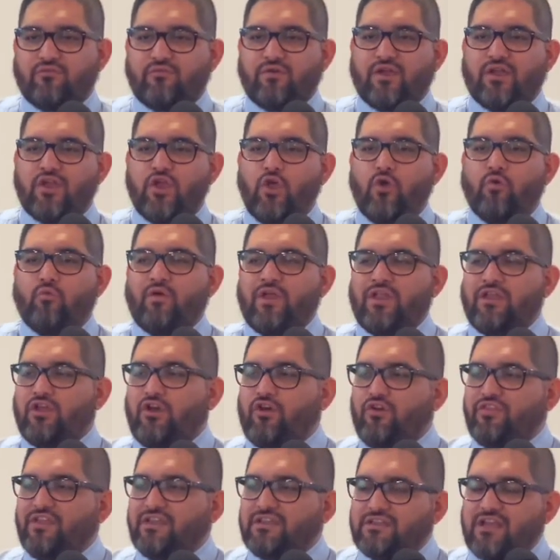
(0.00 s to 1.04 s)
where we
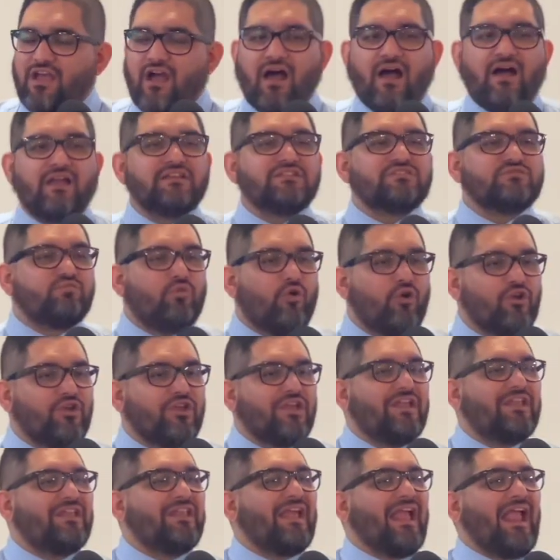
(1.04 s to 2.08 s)
know that God is
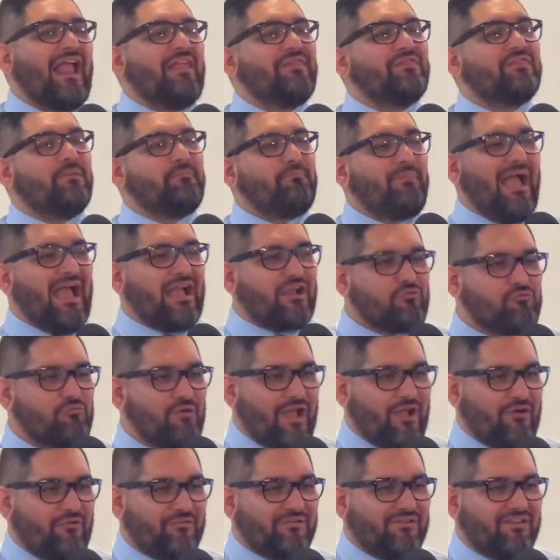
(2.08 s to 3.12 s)
working in the
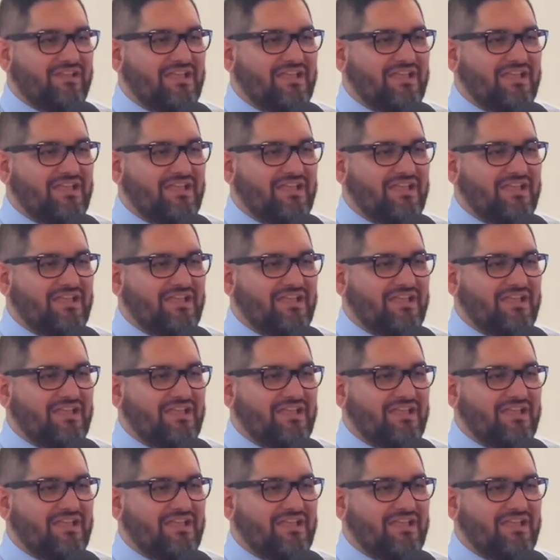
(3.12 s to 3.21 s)
background.